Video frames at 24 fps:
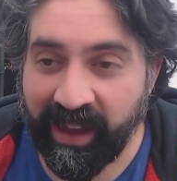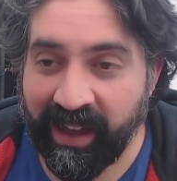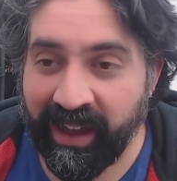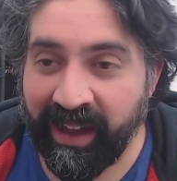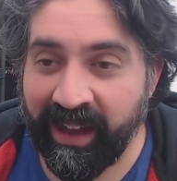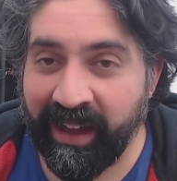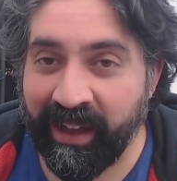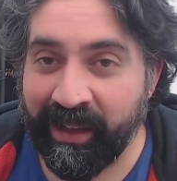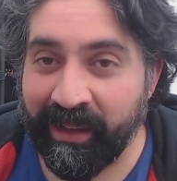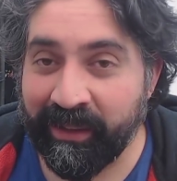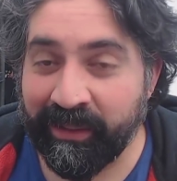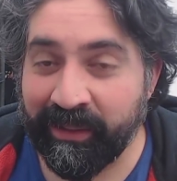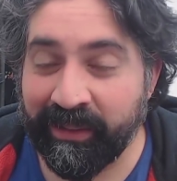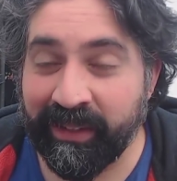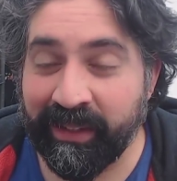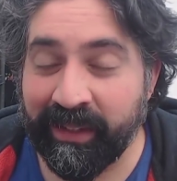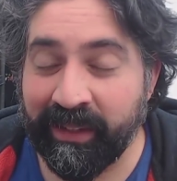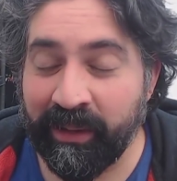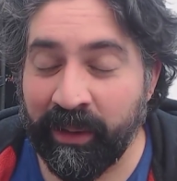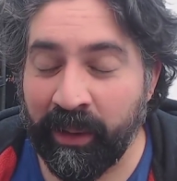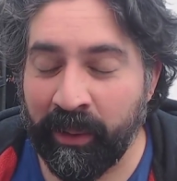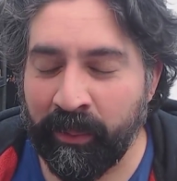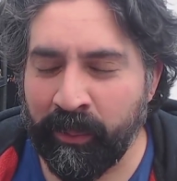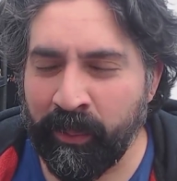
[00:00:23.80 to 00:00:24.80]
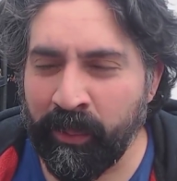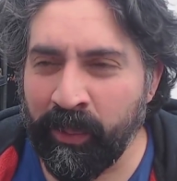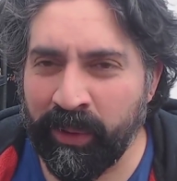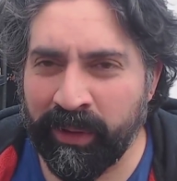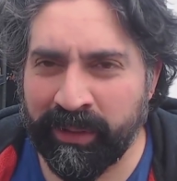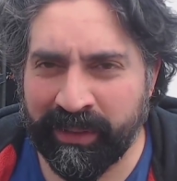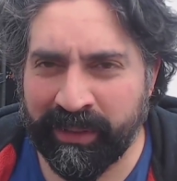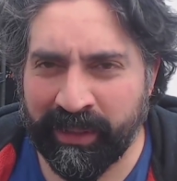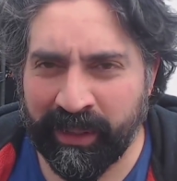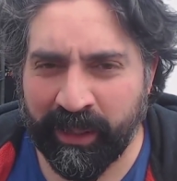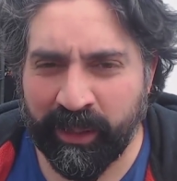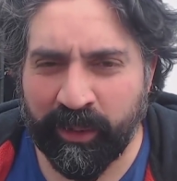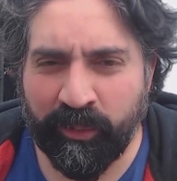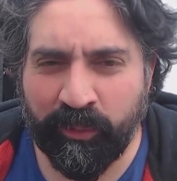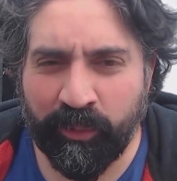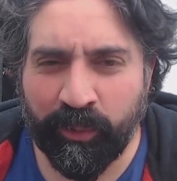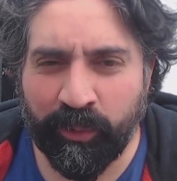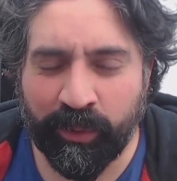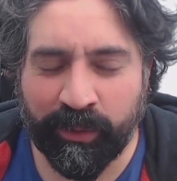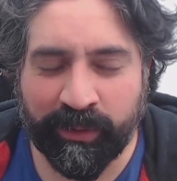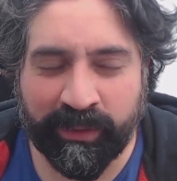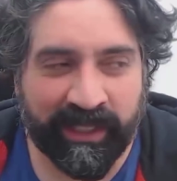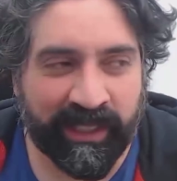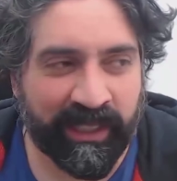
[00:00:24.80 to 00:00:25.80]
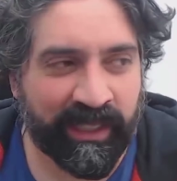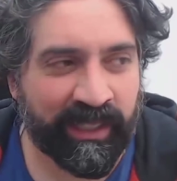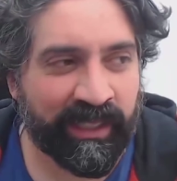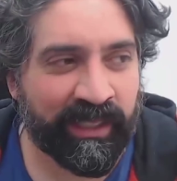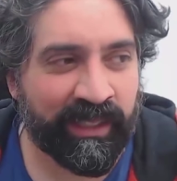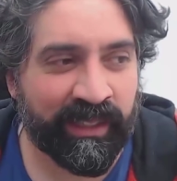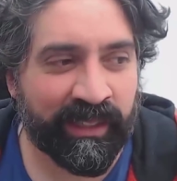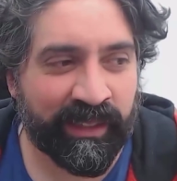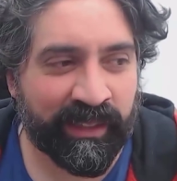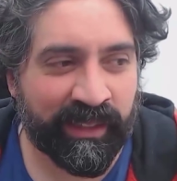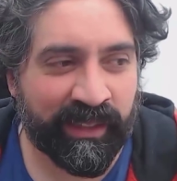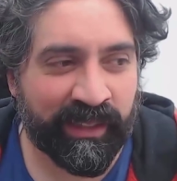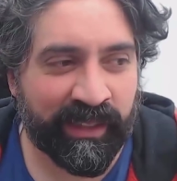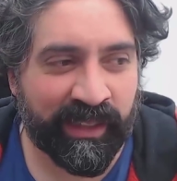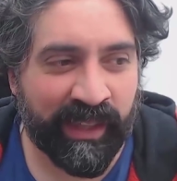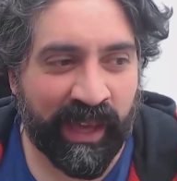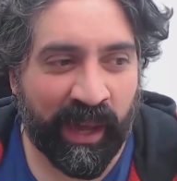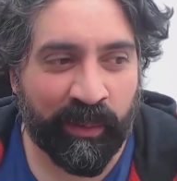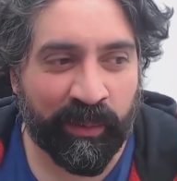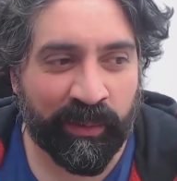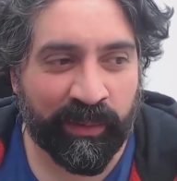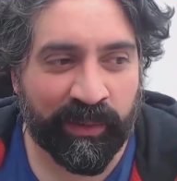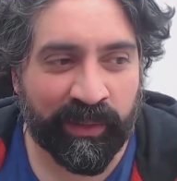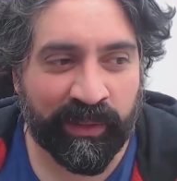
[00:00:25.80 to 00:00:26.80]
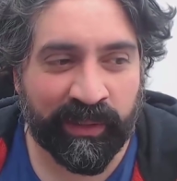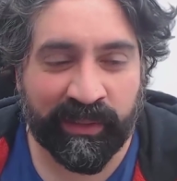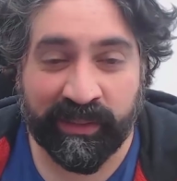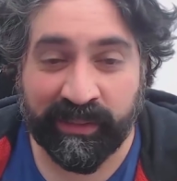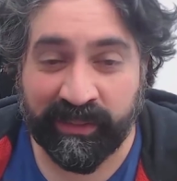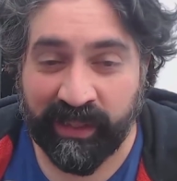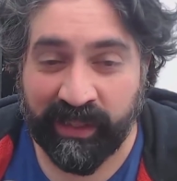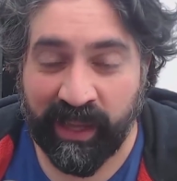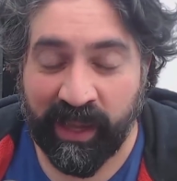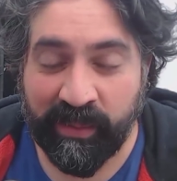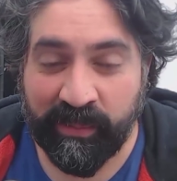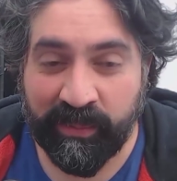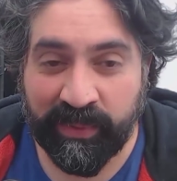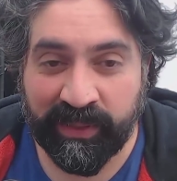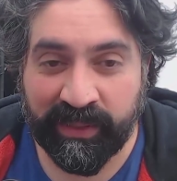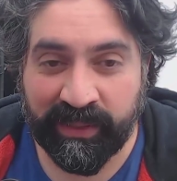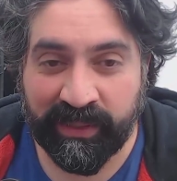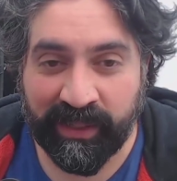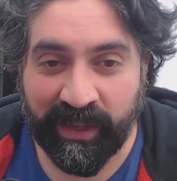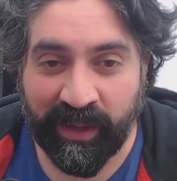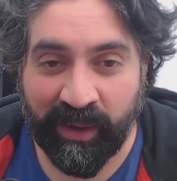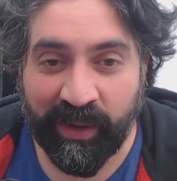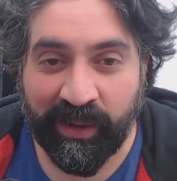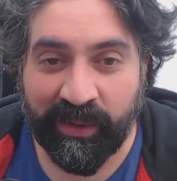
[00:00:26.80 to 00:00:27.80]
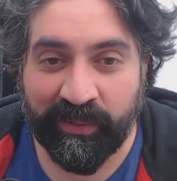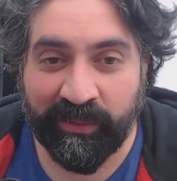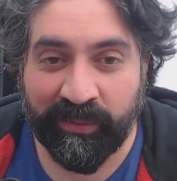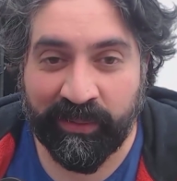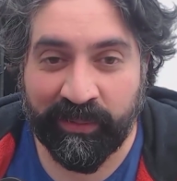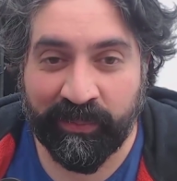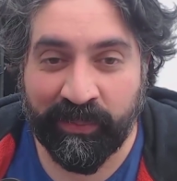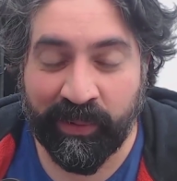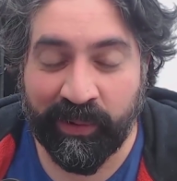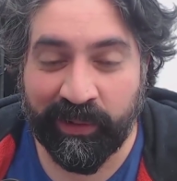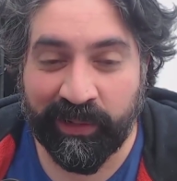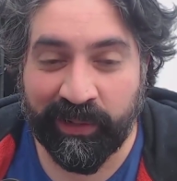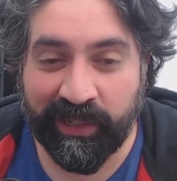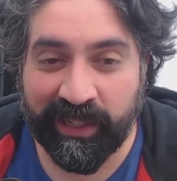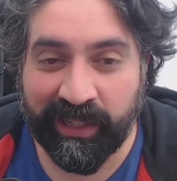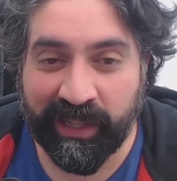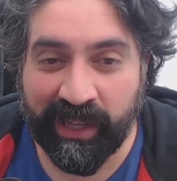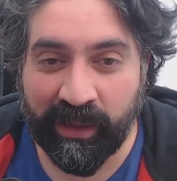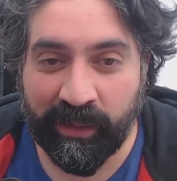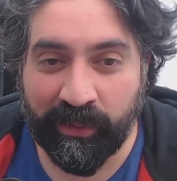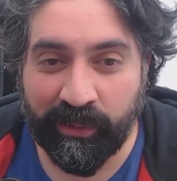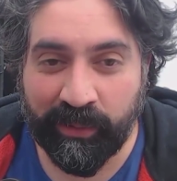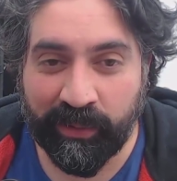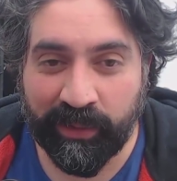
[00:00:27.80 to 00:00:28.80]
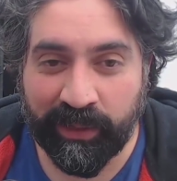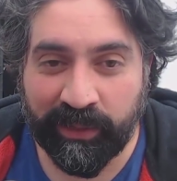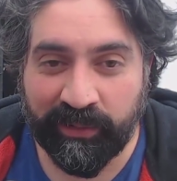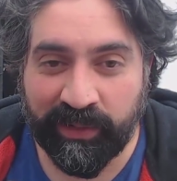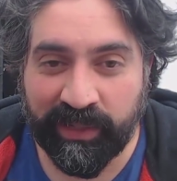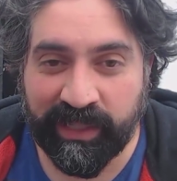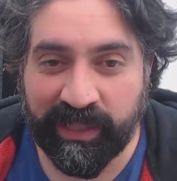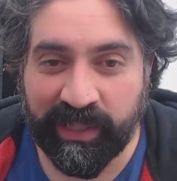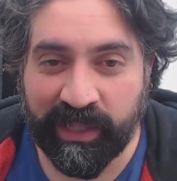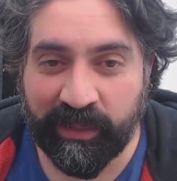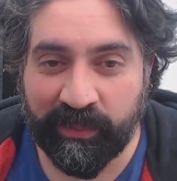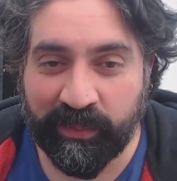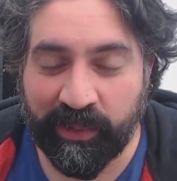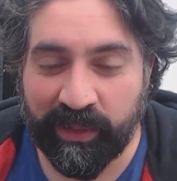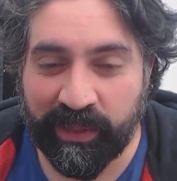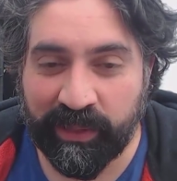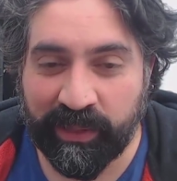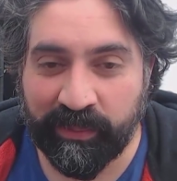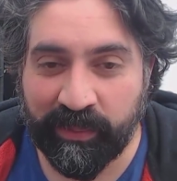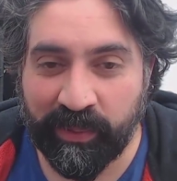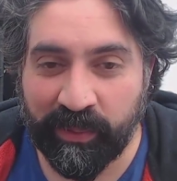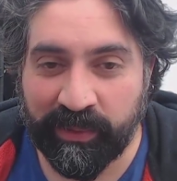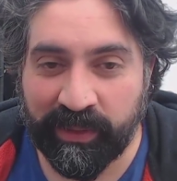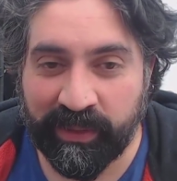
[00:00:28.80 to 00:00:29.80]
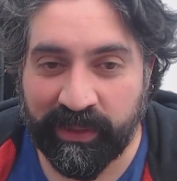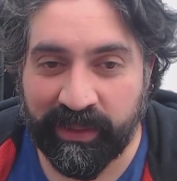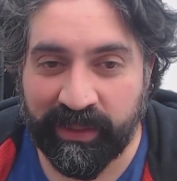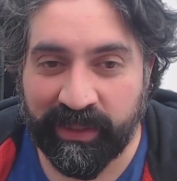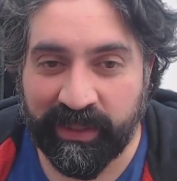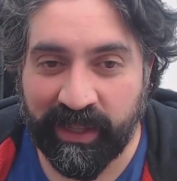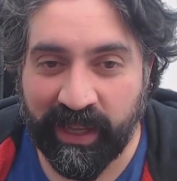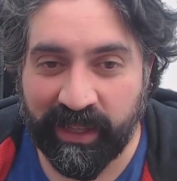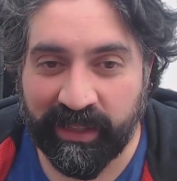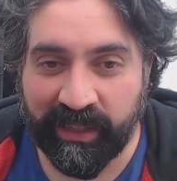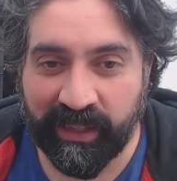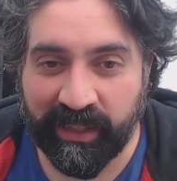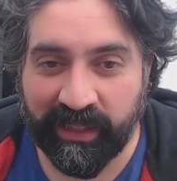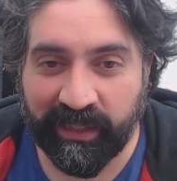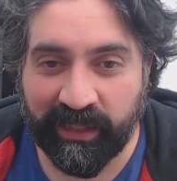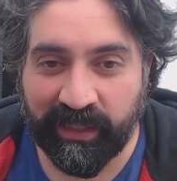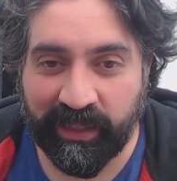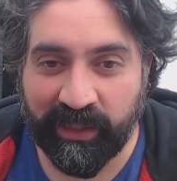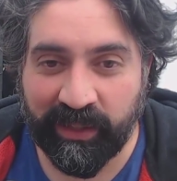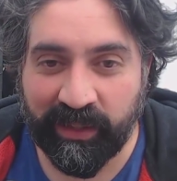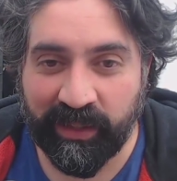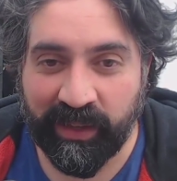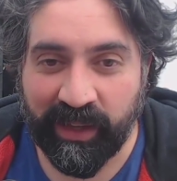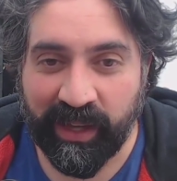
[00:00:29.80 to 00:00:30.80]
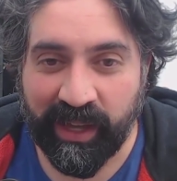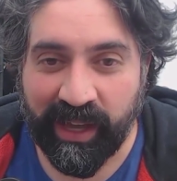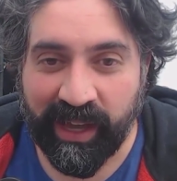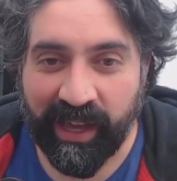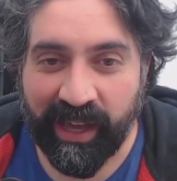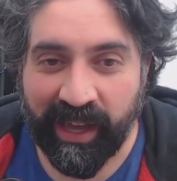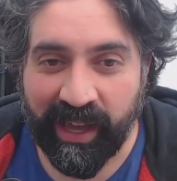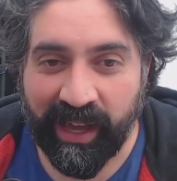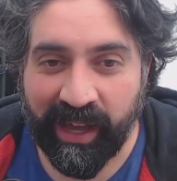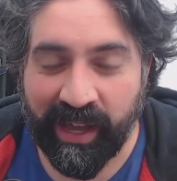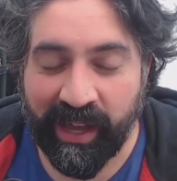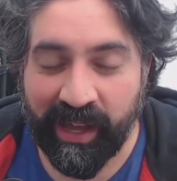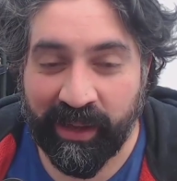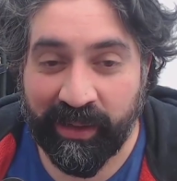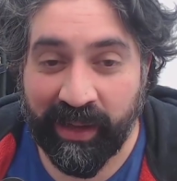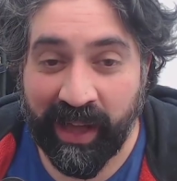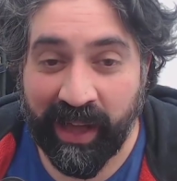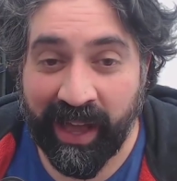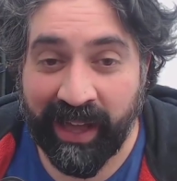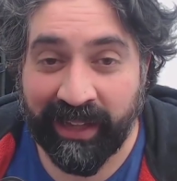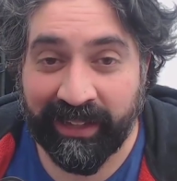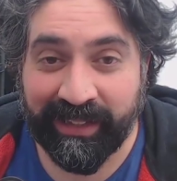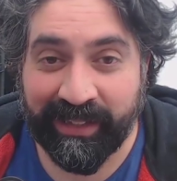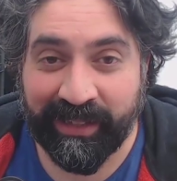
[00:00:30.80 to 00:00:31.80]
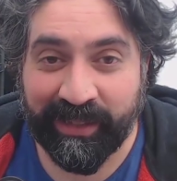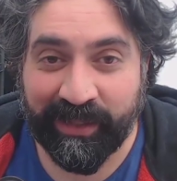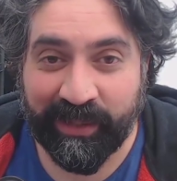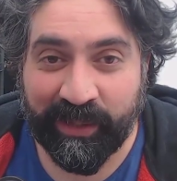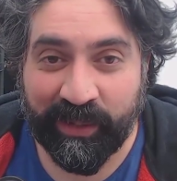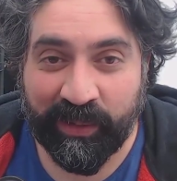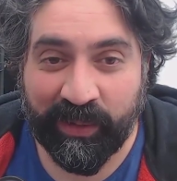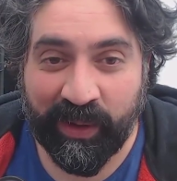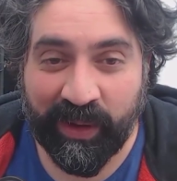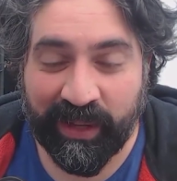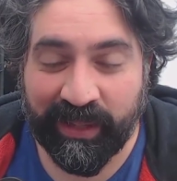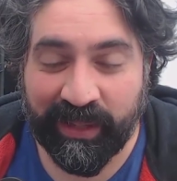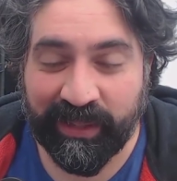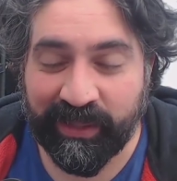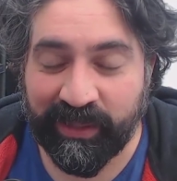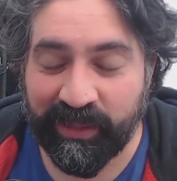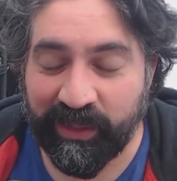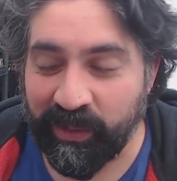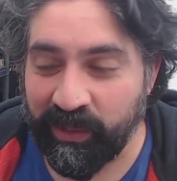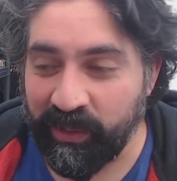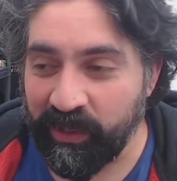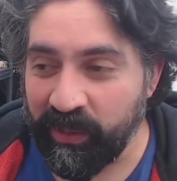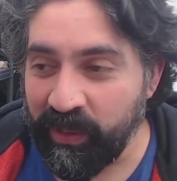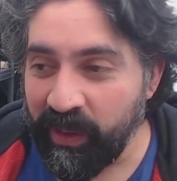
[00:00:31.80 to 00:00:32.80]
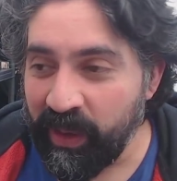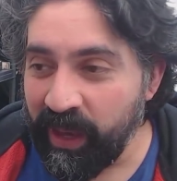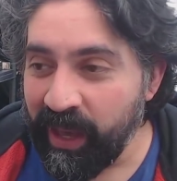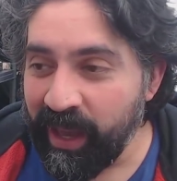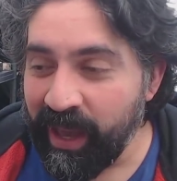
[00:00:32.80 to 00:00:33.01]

I walked like 14,000 steps. Hi Polly, how are you? Recently Polly's popped into chat. Thank you. And Sue, hi Sue.